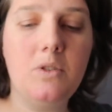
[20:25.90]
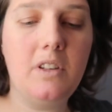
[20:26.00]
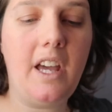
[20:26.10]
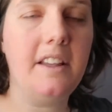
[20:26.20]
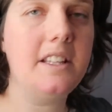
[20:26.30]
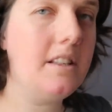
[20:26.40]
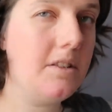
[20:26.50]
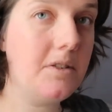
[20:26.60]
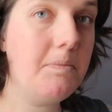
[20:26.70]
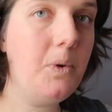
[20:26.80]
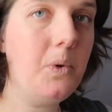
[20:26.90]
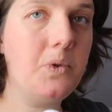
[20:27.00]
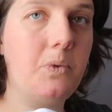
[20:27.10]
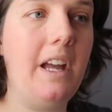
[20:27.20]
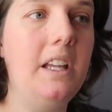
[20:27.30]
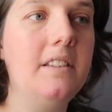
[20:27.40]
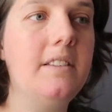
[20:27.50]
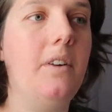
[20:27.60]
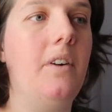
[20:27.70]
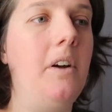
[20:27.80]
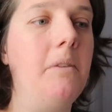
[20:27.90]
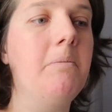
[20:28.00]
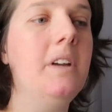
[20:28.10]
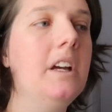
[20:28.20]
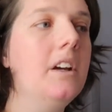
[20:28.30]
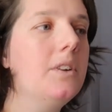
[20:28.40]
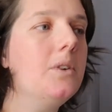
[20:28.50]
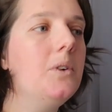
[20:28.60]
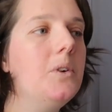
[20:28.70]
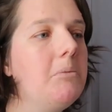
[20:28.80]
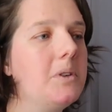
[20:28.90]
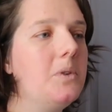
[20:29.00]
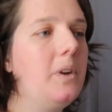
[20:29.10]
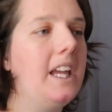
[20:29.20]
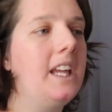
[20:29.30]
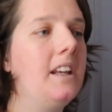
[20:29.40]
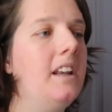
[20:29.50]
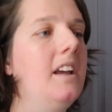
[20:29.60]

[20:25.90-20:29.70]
it's a sports weight, so I'm torn between